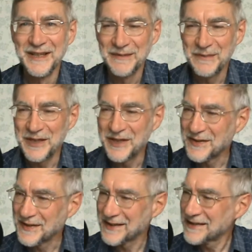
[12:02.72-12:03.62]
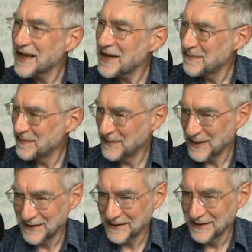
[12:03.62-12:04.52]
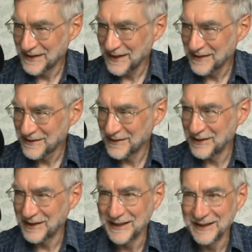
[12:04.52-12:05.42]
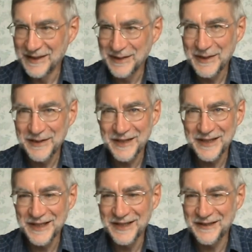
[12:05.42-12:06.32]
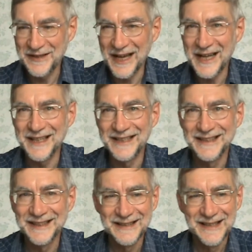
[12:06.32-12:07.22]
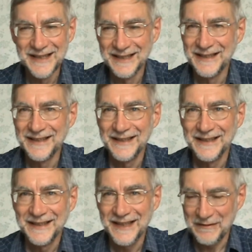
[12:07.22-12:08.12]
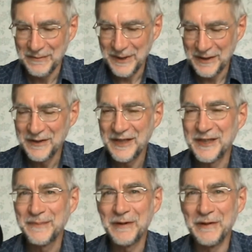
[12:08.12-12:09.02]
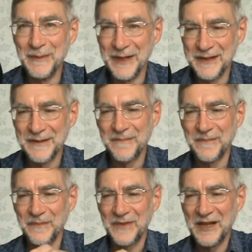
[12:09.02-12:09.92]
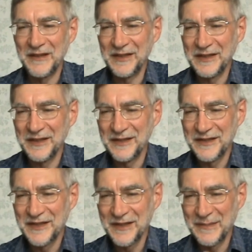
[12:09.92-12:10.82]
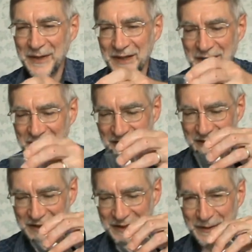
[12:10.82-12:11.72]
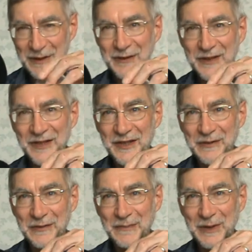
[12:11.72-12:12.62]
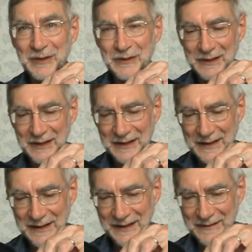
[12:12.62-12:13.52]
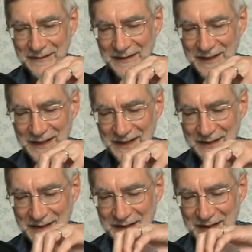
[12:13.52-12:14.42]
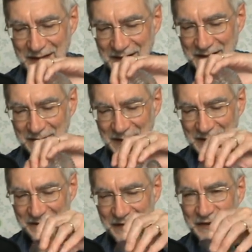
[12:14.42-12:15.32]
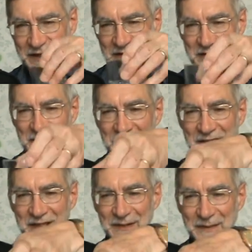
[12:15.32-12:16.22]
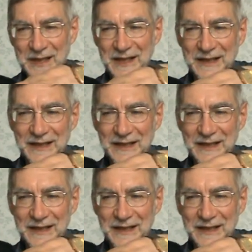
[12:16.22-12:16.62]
which is the same density as oil? Shall we try to do that? That will be a good experiment. Now I'm going to start by tipping all this into a bowl. Right, I think we'll have to have a closer look in a minute.